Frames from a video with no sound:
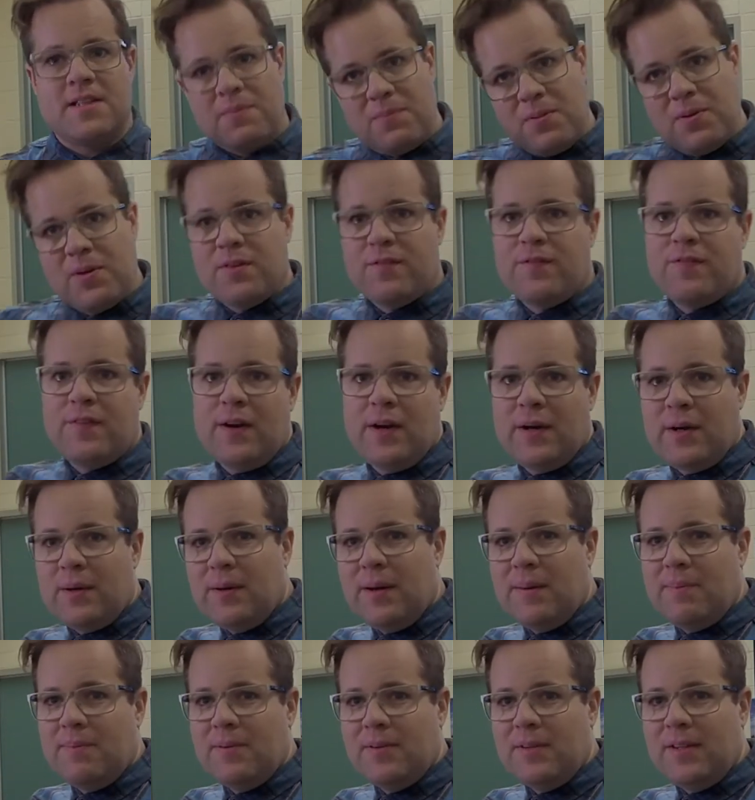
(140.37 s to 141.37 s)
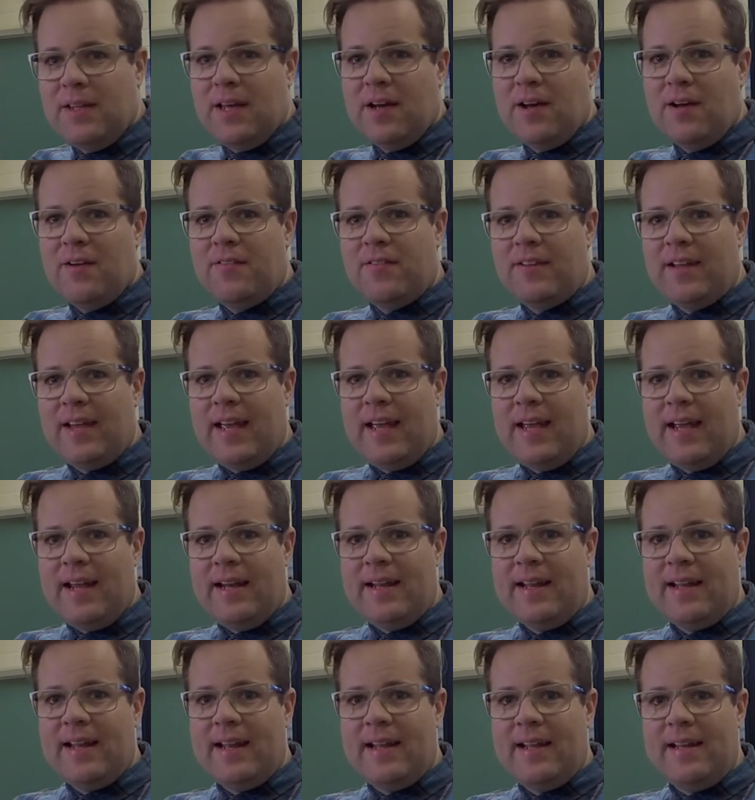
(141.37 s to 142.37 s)
I'd put a photo up on the
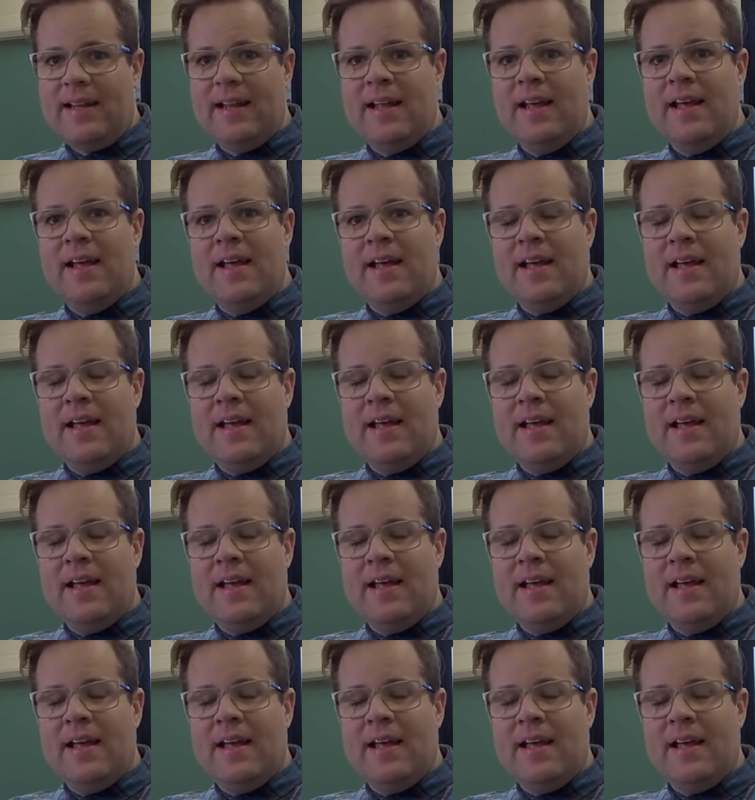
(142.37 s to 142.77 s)
overhead and